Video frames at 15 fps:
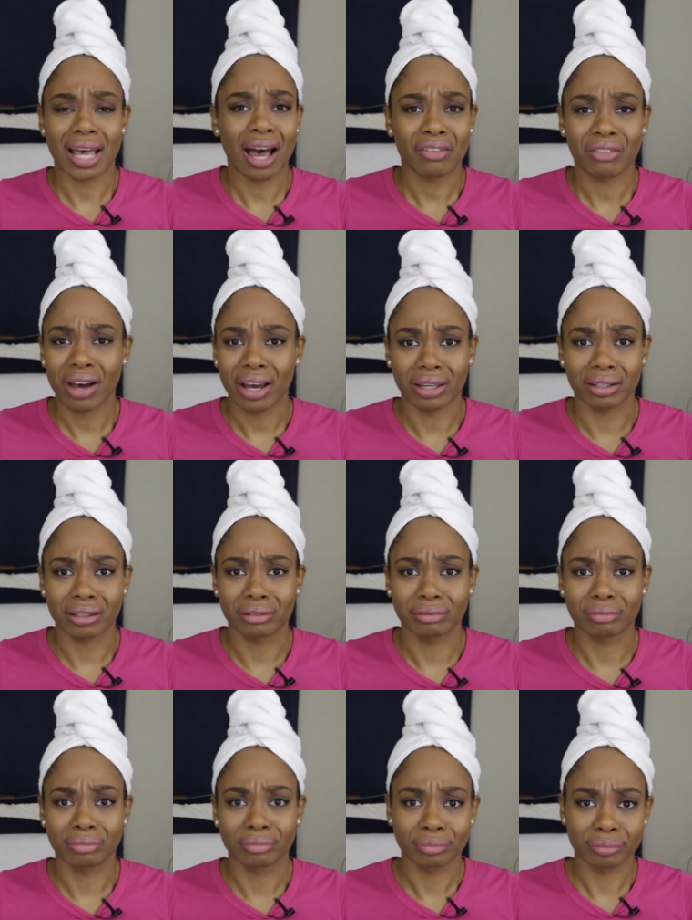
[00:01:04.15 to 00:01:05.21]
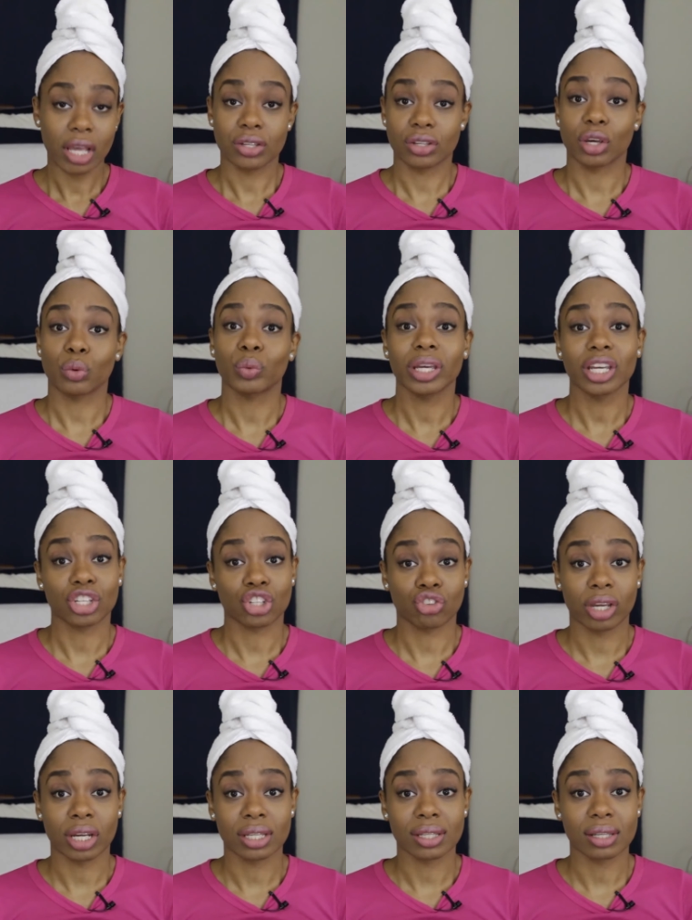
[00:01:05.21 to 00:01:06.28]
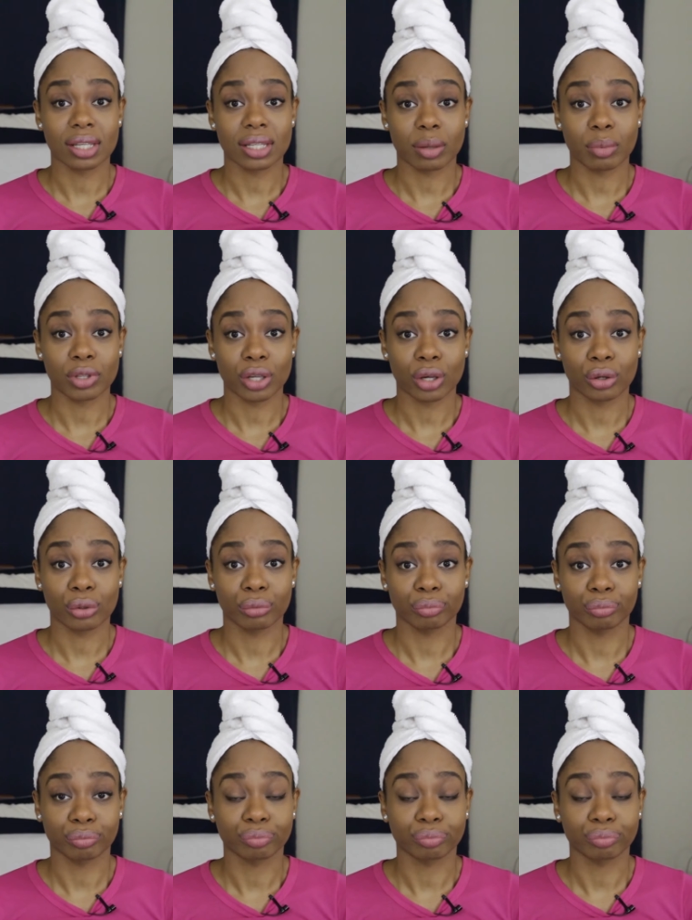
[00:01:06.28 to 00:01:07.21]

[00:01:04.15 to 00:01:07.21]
hot fire. So can we get straight into this episode?